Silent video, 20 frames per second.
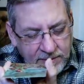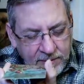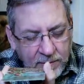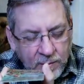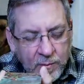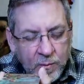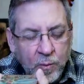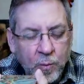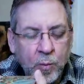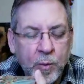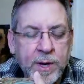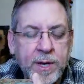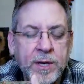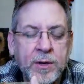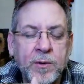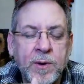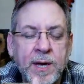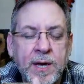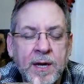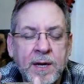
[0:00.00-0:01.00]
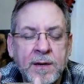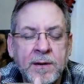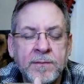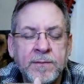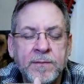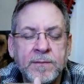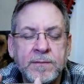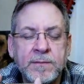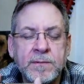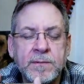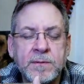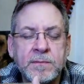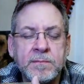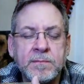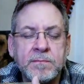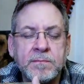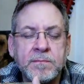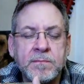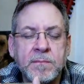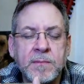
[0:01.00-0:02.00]
when you have
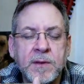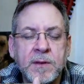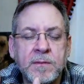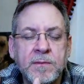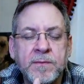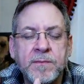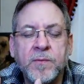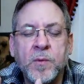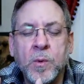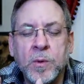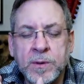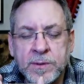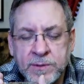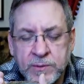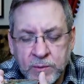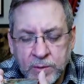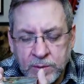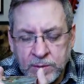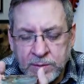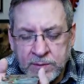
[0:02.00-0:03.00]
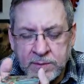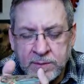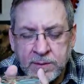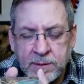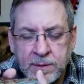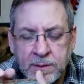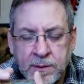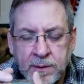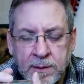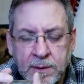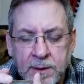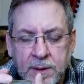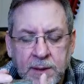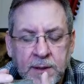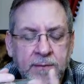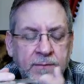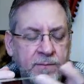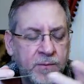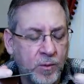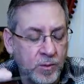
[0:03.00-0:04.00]
4 swords.
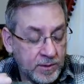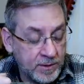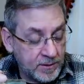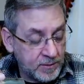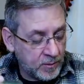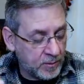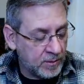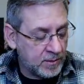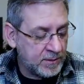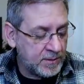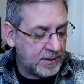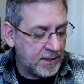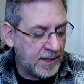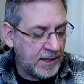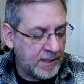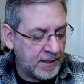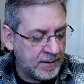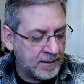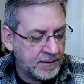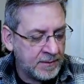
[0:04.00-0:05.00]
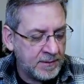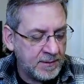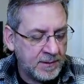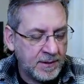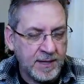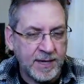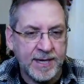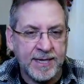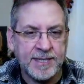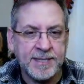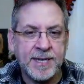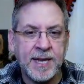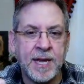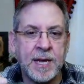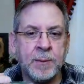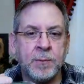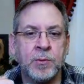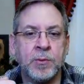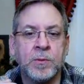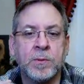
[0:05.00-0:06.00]
4 swords is like a
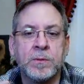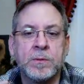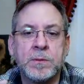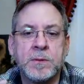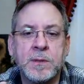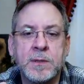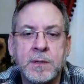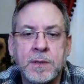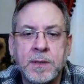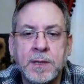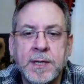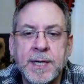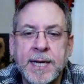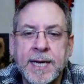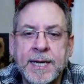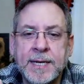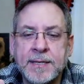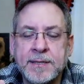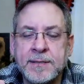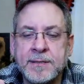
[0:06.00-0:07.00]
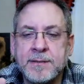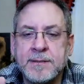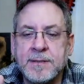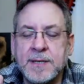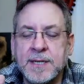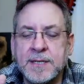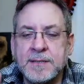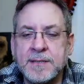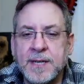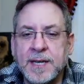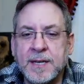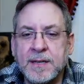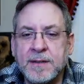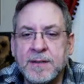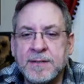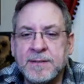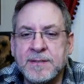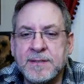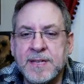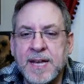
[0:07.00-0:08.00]
table. It's like
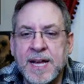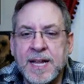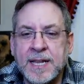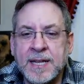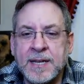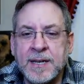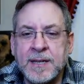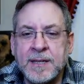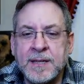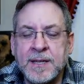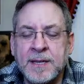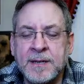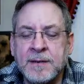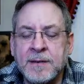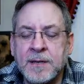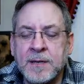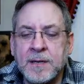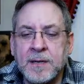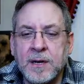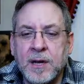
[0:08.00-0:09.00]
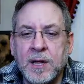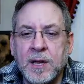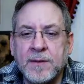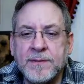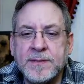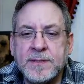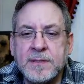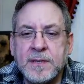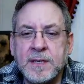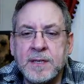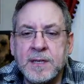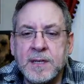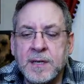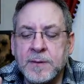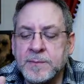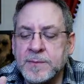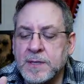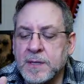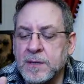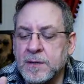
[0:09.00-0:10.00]
solid, and then all of a sudden
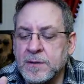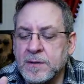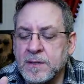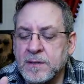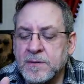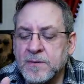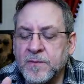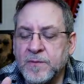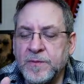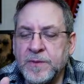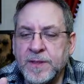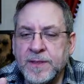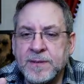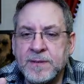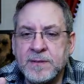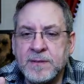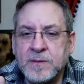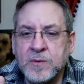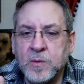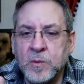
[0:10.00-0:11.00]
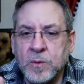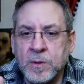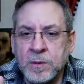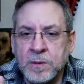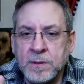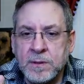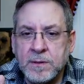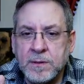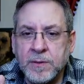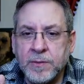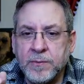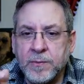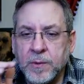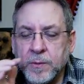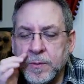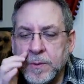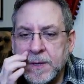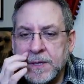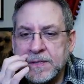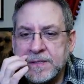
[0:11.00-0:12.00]
comes along this 5th sword to throw
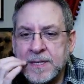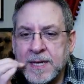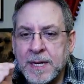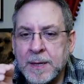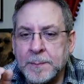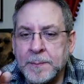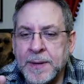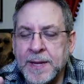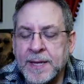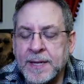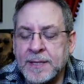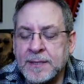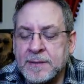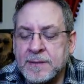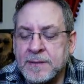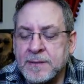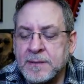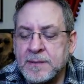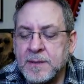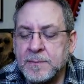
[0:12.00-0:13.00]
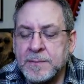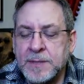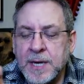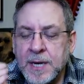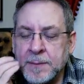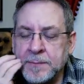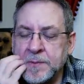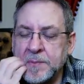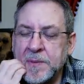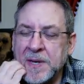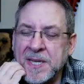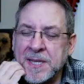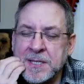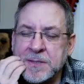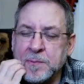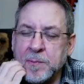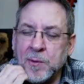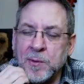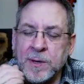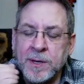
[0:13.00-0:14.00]
things out of balance. And sometimes by this
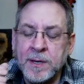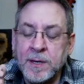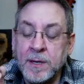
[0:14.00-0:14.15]
point,